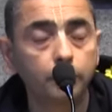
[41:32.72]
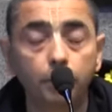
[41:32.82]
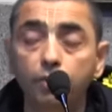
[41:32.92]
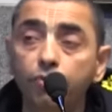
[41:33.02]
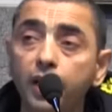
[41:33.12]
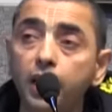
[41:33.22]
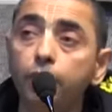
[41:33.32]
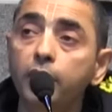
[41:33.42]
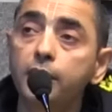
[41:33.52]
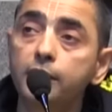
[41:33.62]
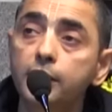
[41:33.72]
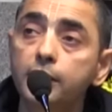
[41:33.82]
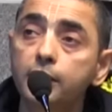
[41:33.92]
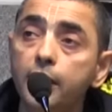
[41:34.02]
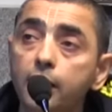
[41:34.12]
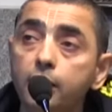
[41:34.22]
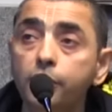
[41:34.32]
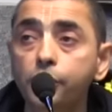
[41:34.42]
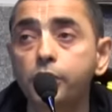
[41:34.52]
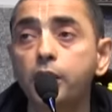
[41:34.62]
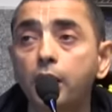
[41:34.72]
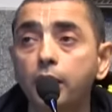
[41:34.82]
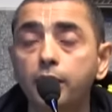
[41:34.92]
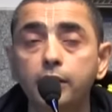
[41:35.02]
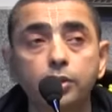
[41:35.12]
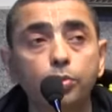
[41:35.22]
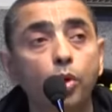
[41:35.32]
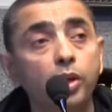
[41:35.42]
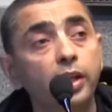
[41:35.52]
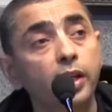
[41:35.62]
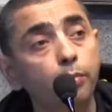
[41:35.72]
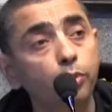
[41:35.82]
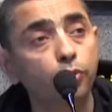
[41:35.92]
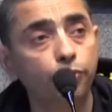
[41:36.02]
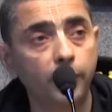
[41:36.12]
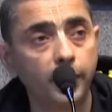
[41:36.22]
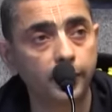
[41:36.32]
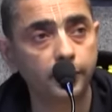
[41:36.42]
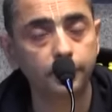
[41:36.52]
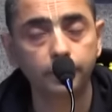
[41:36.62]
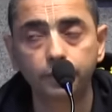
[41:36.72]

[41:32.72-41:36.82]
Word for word: but finally, when he sees that Krishna is wanting him to fight